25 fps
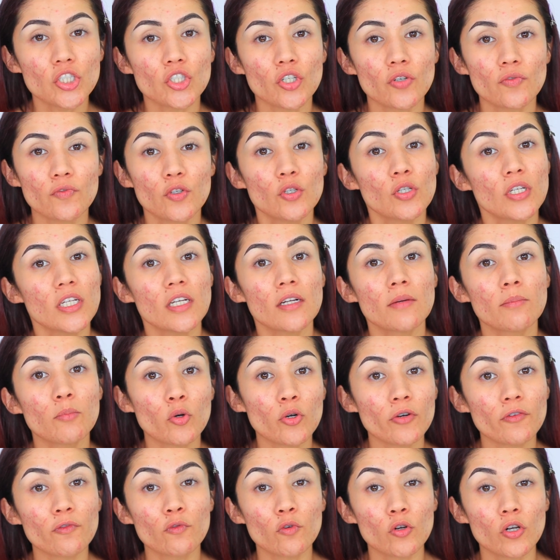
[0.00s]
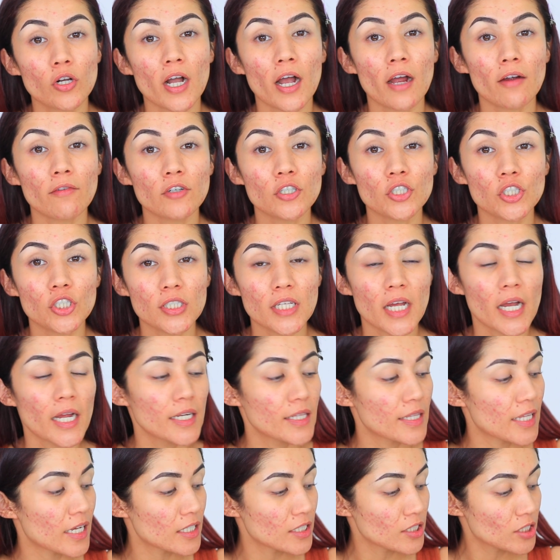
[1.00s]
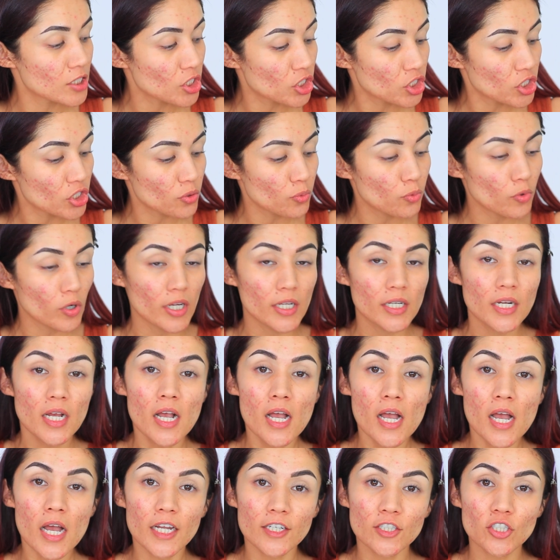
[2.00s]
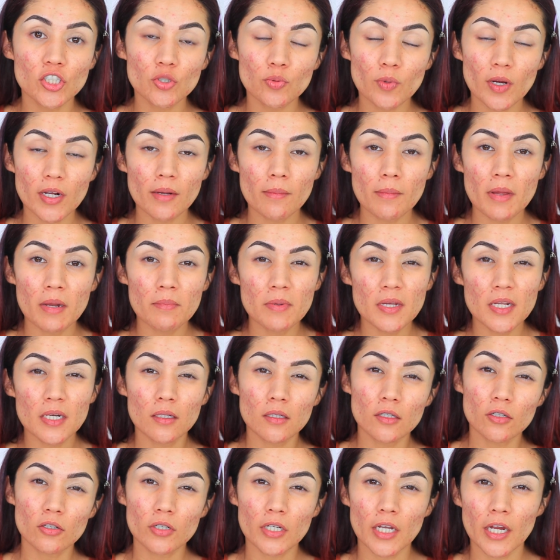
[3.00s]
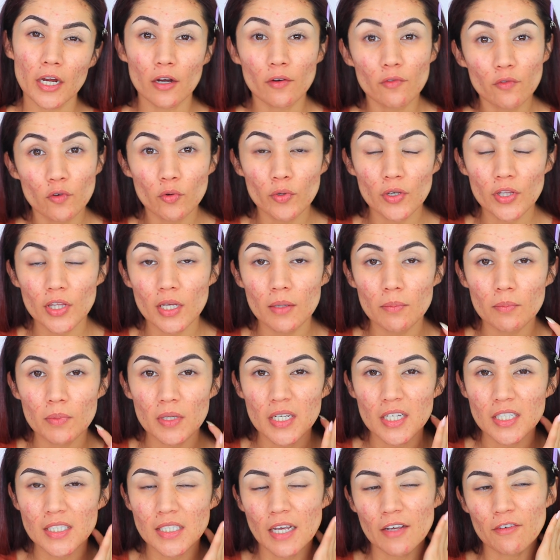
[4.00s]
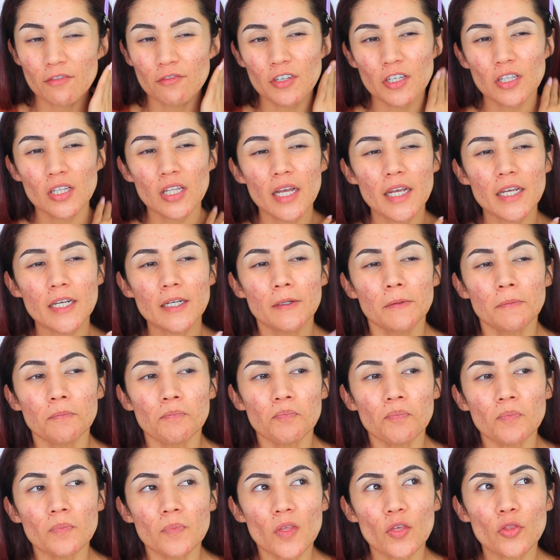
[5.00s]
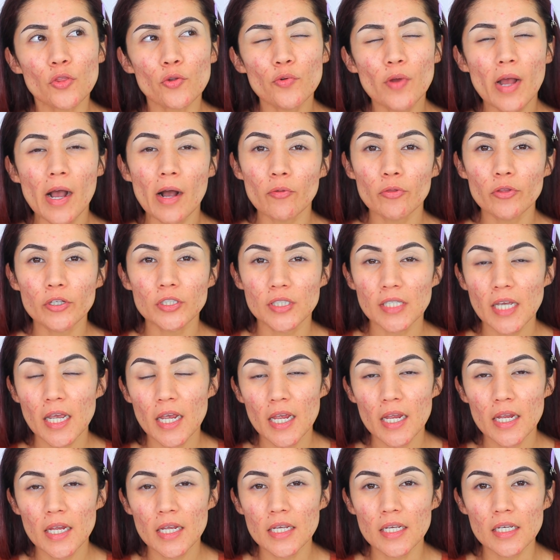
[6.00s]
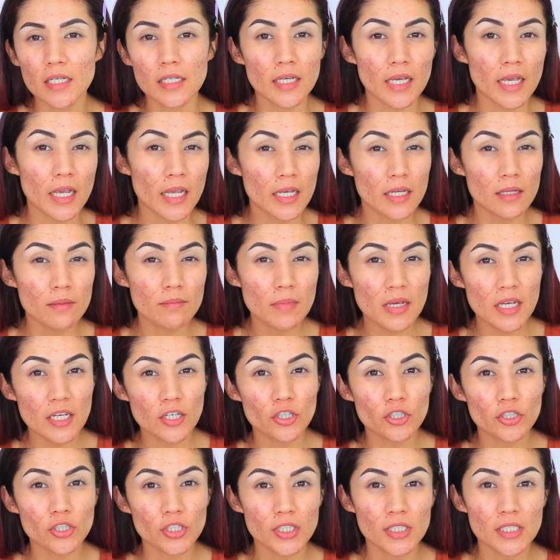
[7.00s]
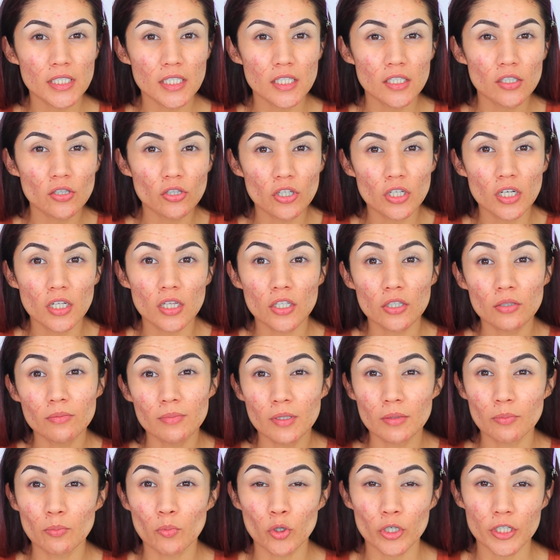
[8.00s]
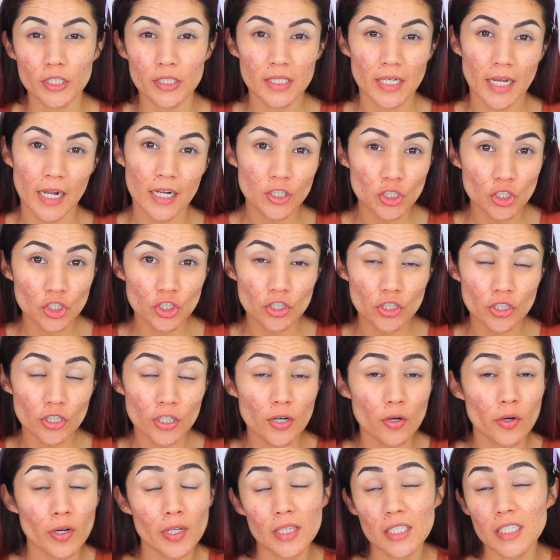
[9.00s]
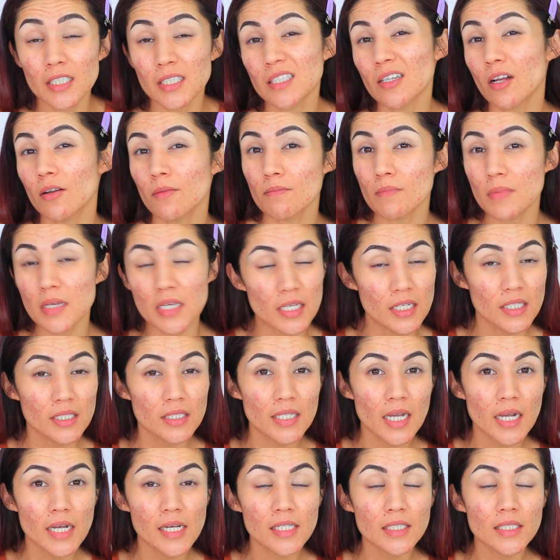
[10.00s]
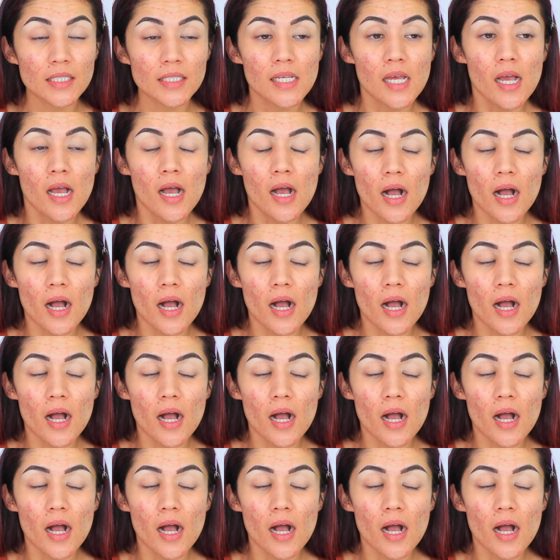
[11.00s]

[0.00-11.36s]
so if you need a more full coverage side, that is a good one. I just recommend being a little careful with it because I feel like throughout the day it can make your skin look a little bit more textured, or at least on me it does.